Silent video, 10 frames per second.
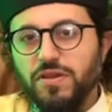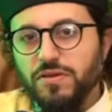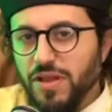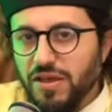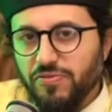
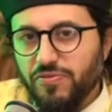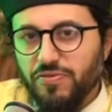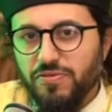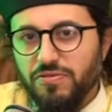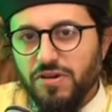in their
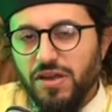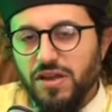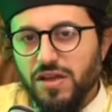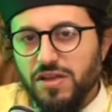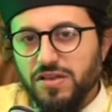life, right?
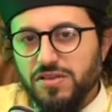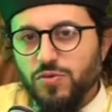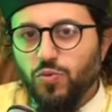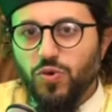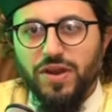
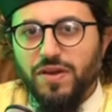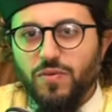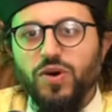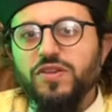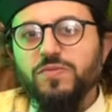So
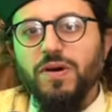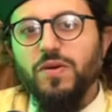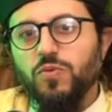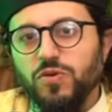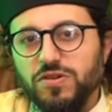what is
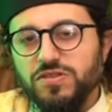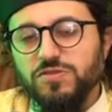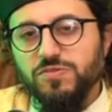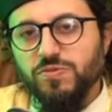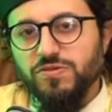my war?
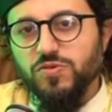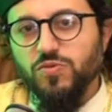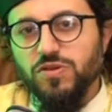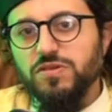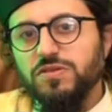So
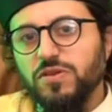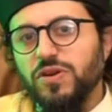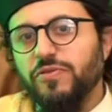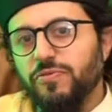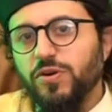spiritual war.
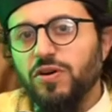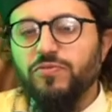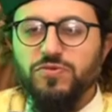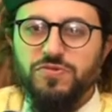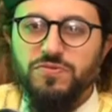Don't ever be
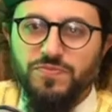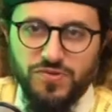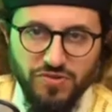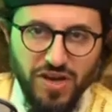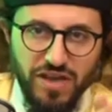off wudu.
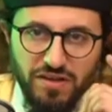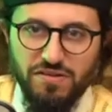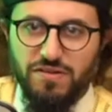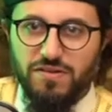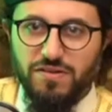Try it.
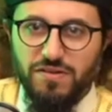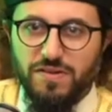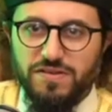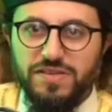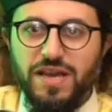
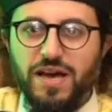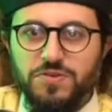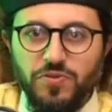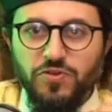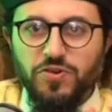See
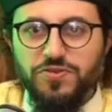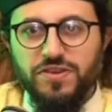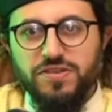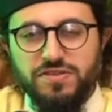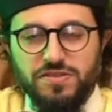how difficult
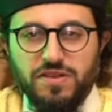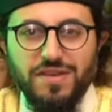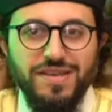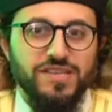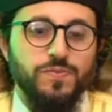it is,
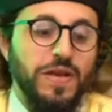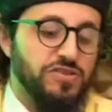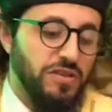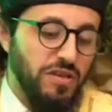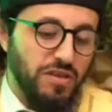
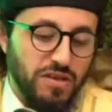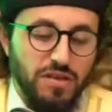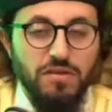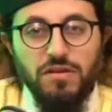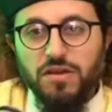especially
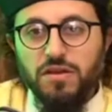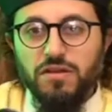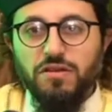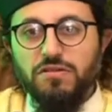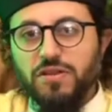
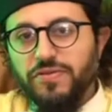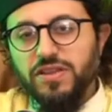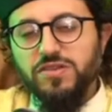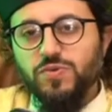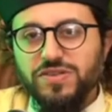here living
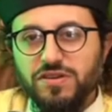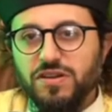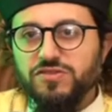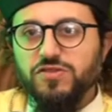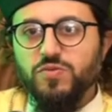in these
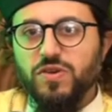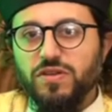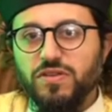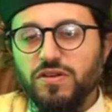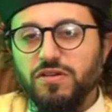Western countries
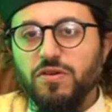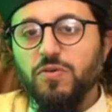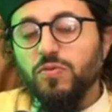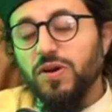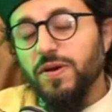where there are
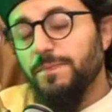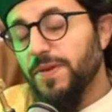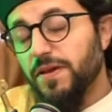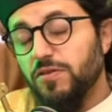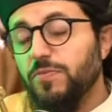no
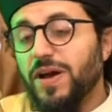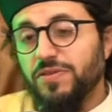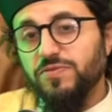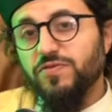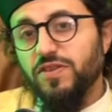
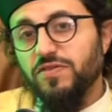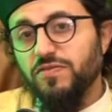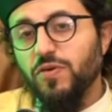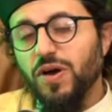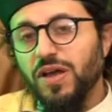bathrooms for this.
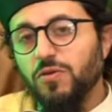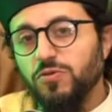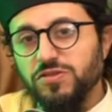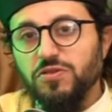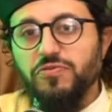So I
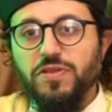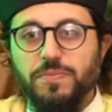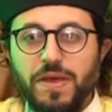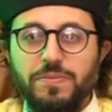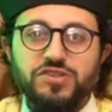always look for
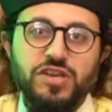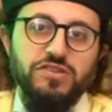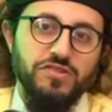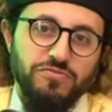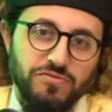the baby
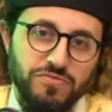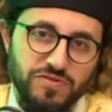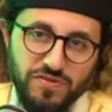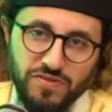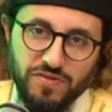changing
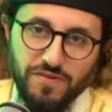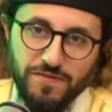rooms.